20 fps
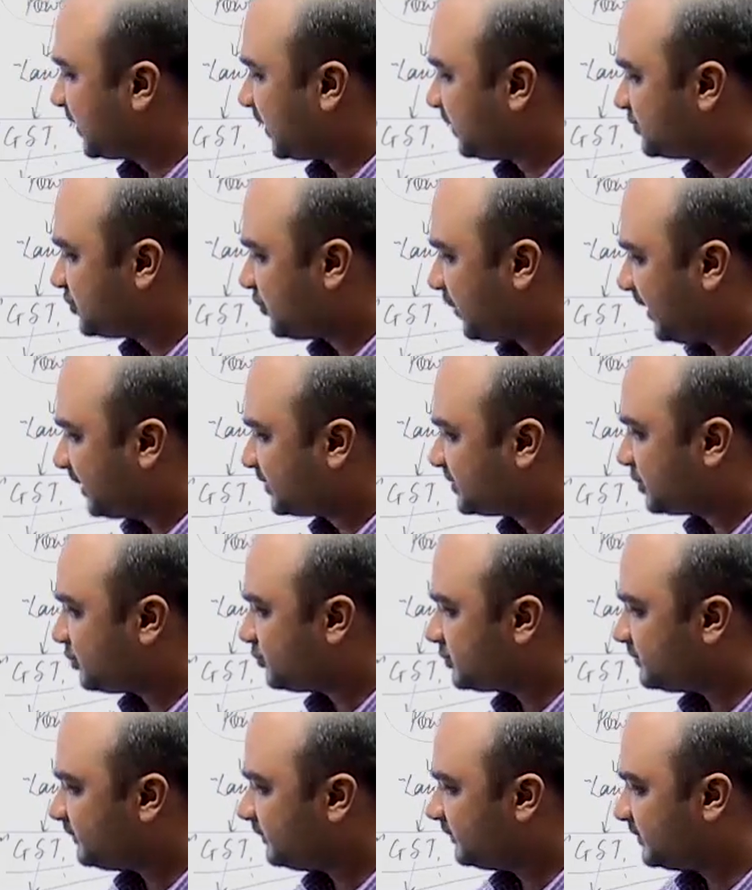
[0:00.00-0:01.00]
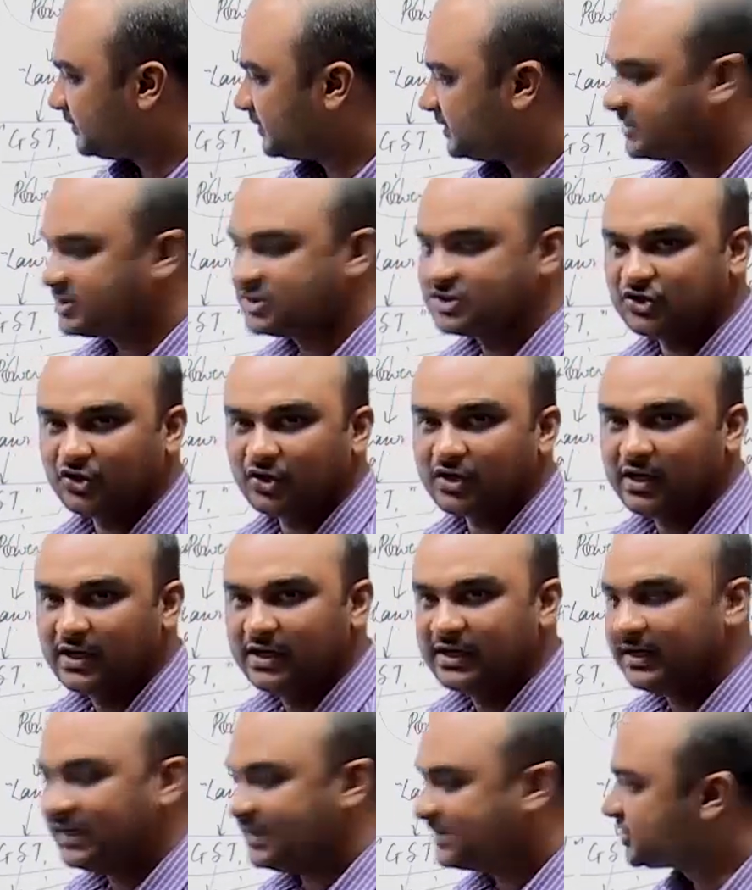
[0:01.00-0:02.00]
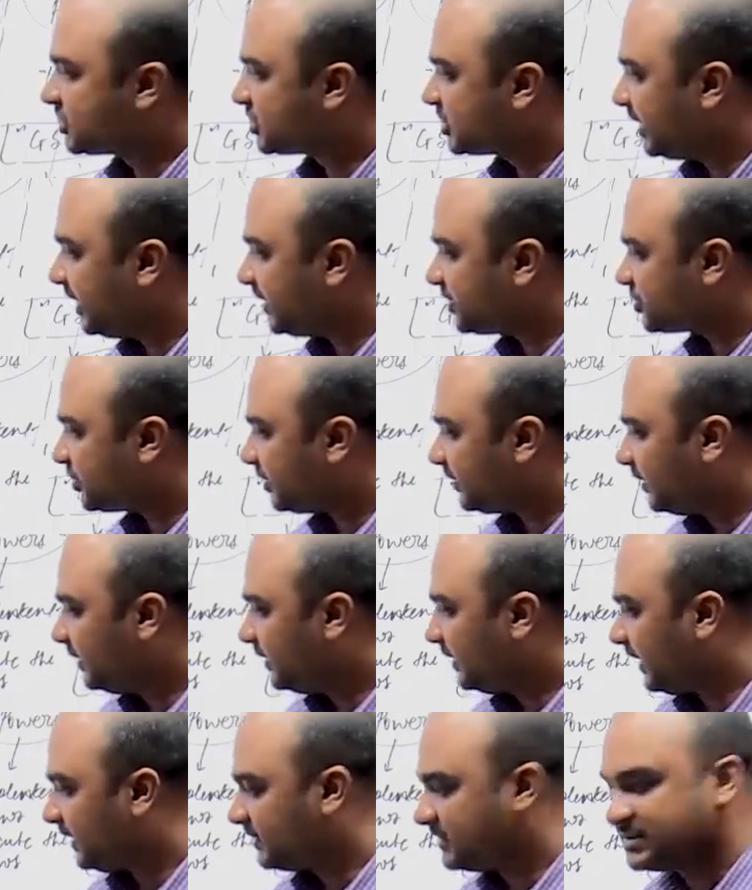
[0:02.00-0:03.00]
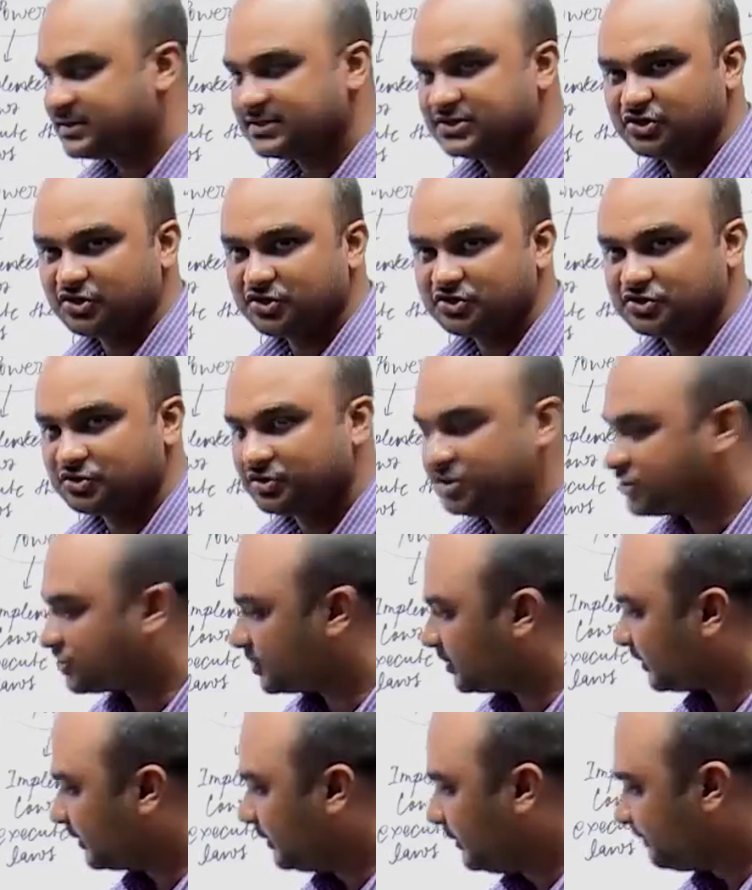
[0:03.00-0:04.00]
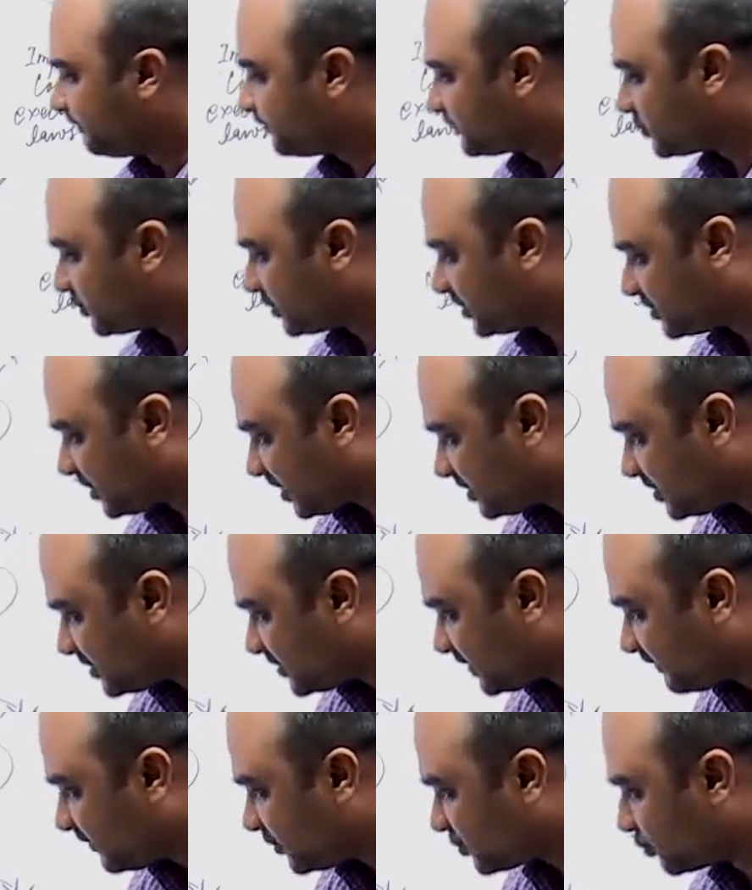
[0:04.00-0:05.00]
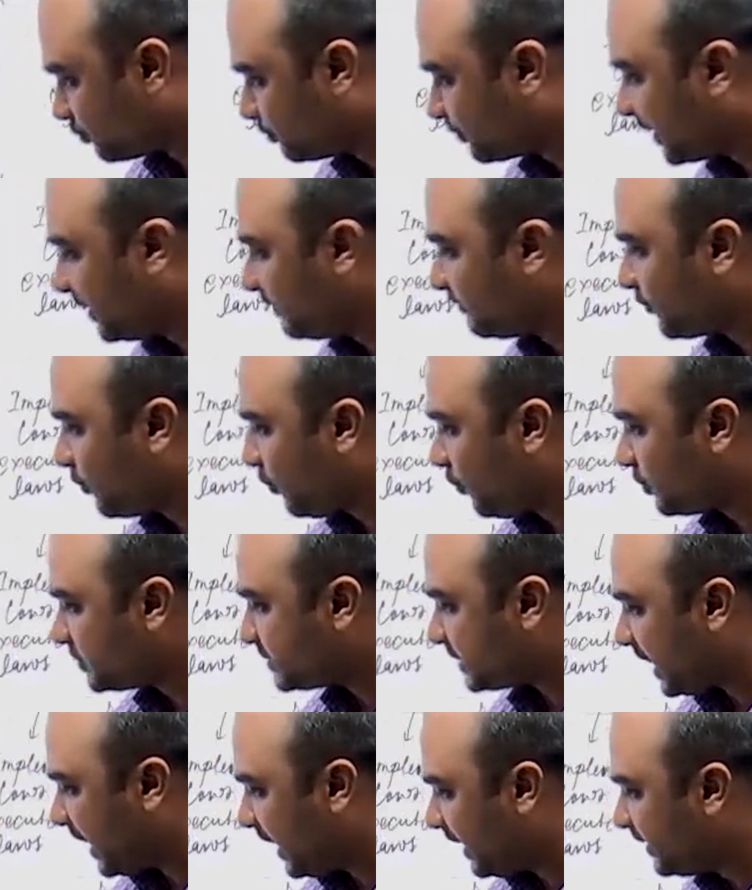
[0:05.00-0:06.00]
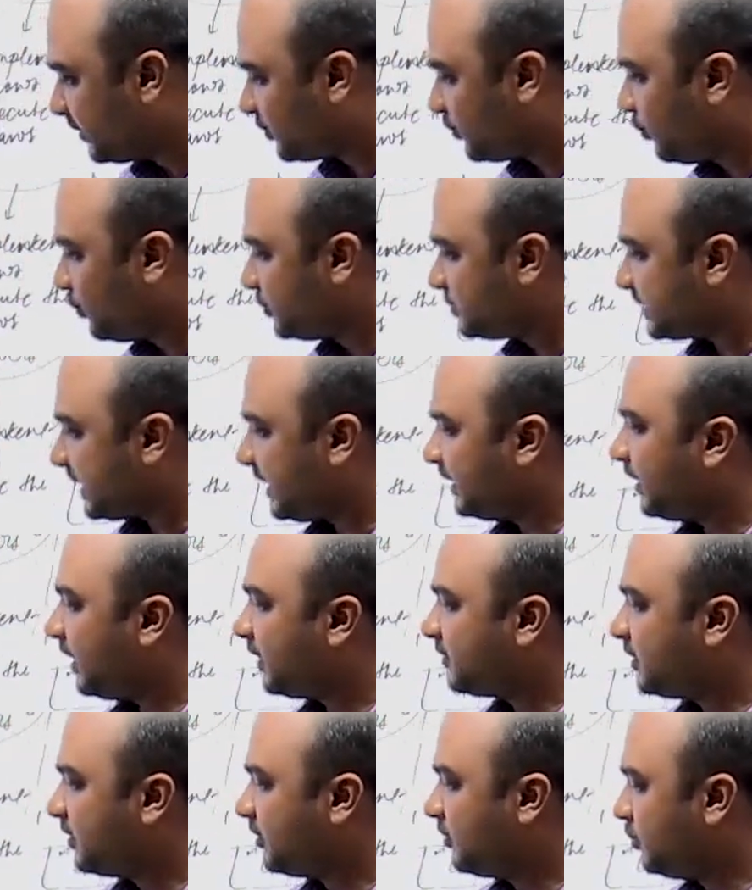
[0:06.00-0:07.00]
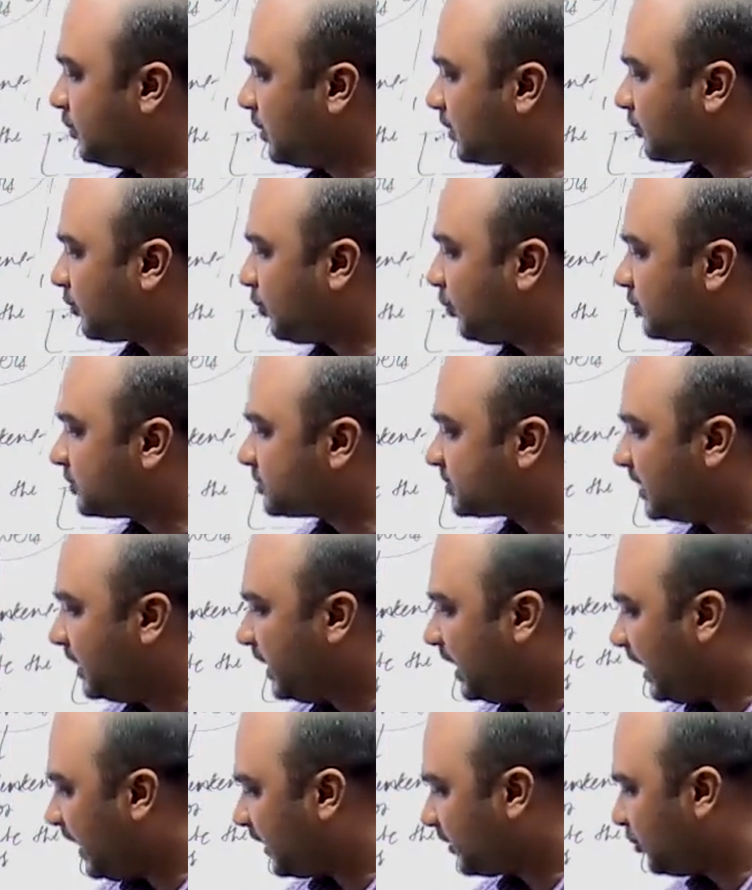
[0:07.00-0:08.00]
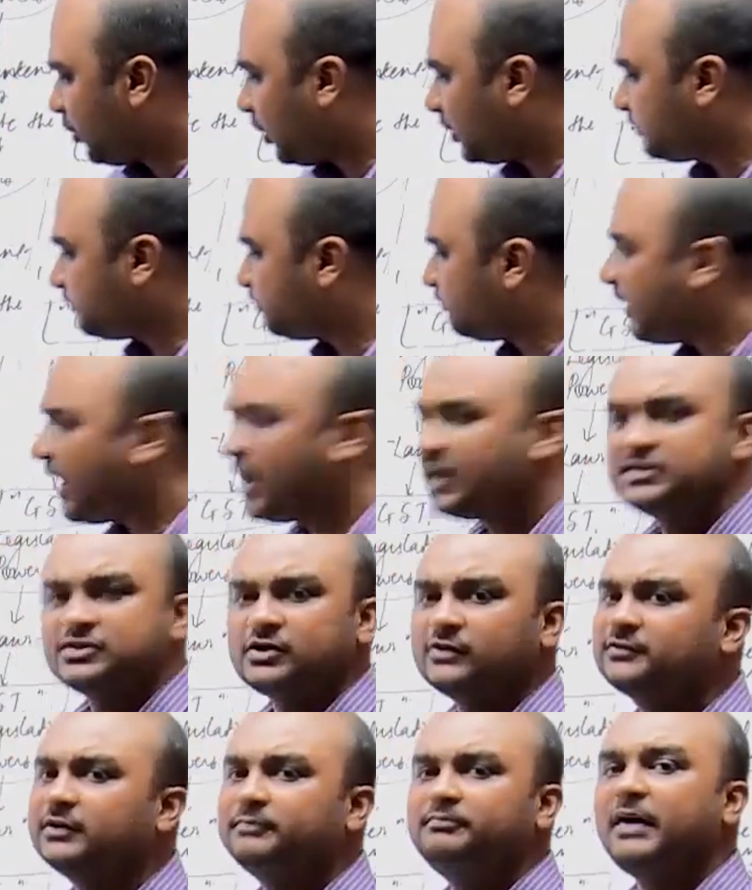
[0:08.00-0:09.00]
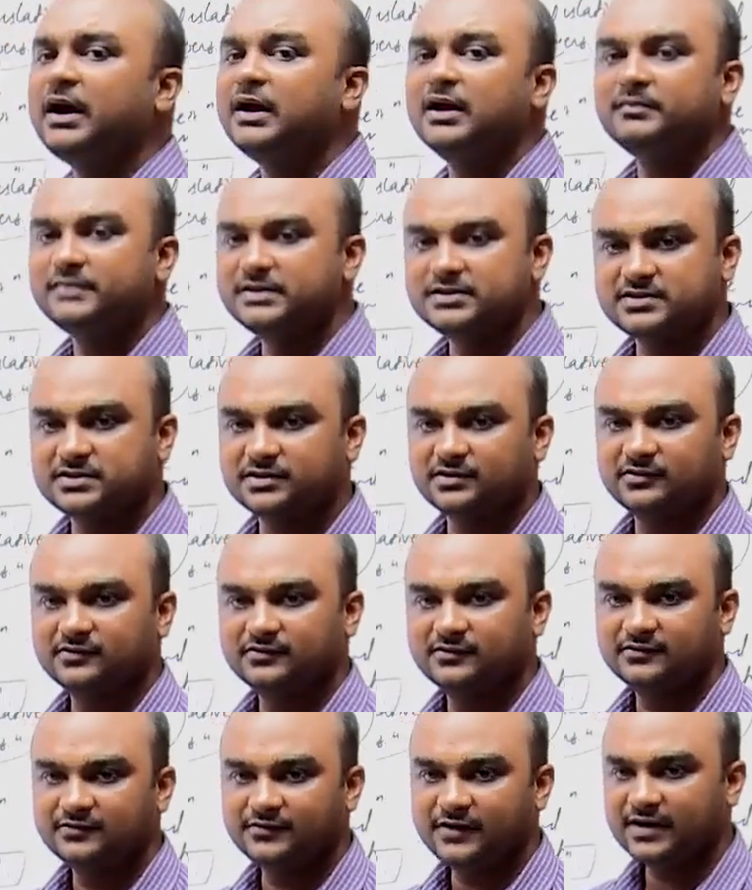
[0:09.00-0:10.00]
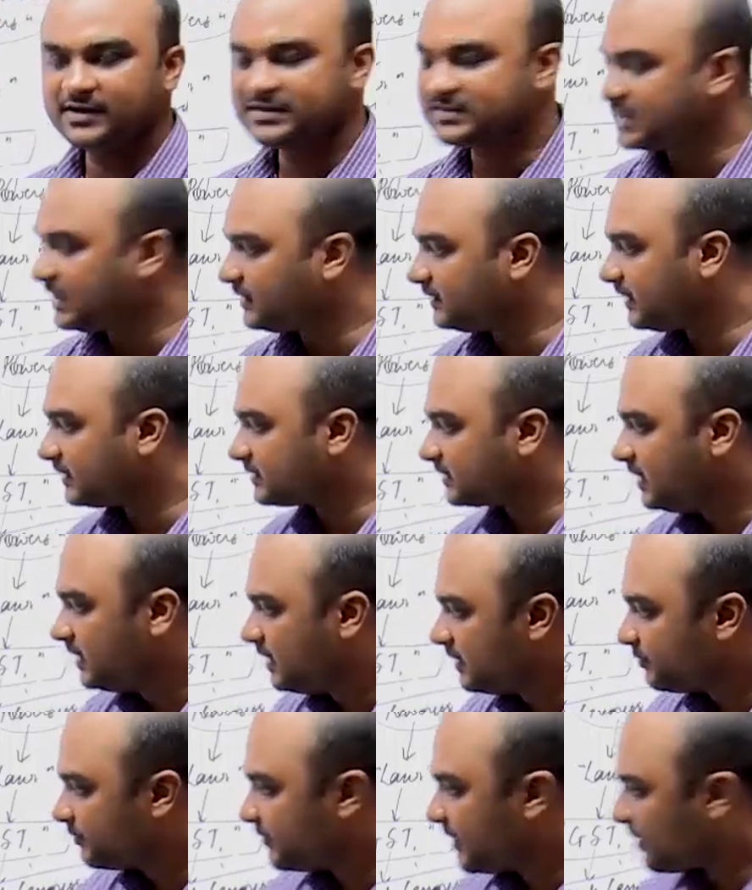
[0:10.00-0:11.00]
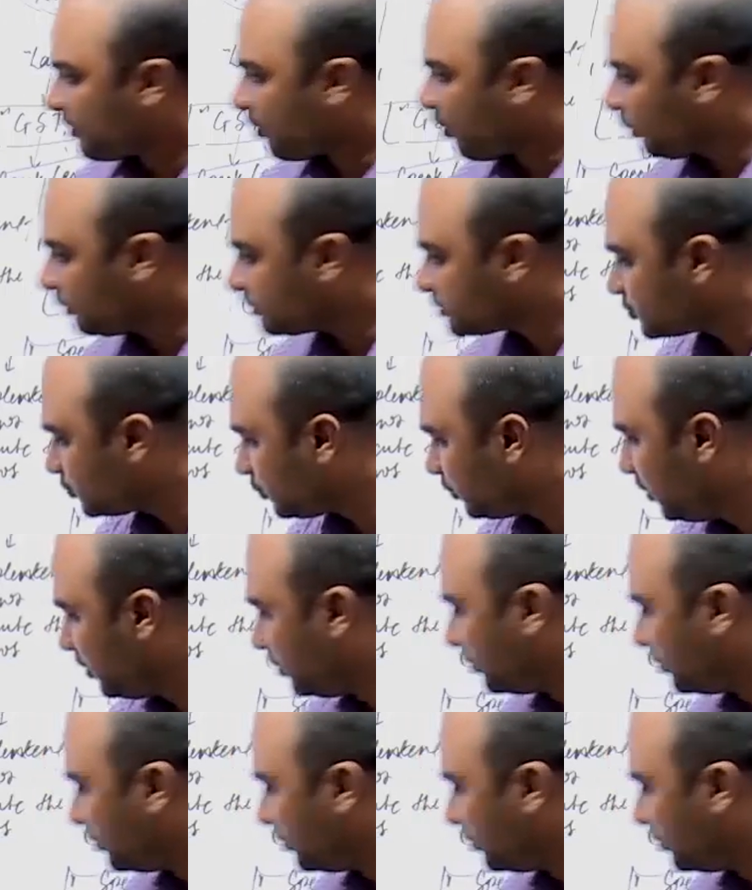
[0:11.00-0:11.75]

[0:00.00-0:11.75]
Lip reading: becomes your executive, this is your legislature, and this is your judiciary. So the judges of the Supreme Court, High Court and other lower courts are not part of the parliament. You understand that? They are also